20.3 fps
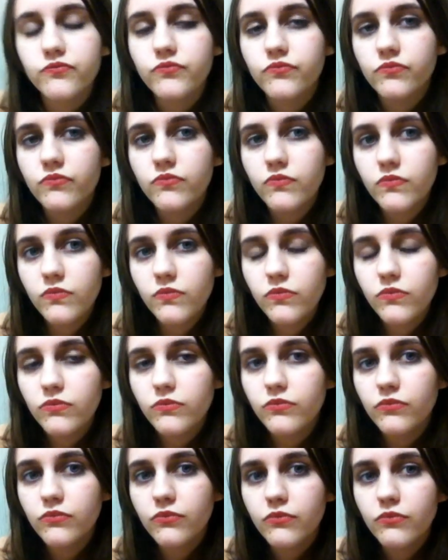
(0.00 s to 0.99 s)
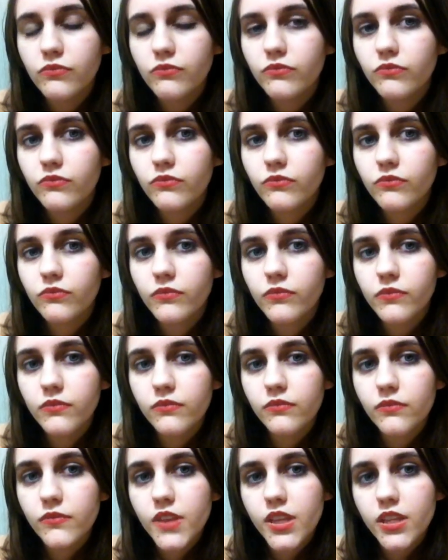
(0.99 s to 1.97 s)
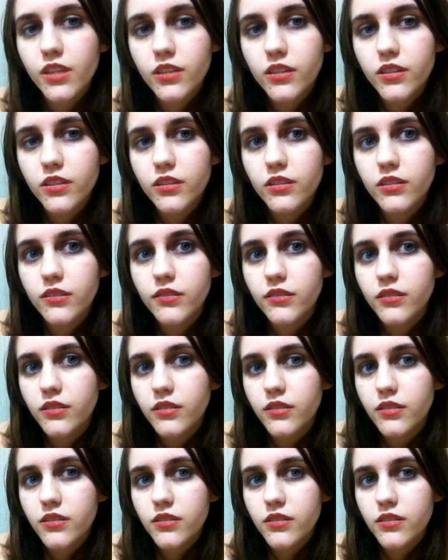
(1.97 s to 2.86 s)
Nobody speaks.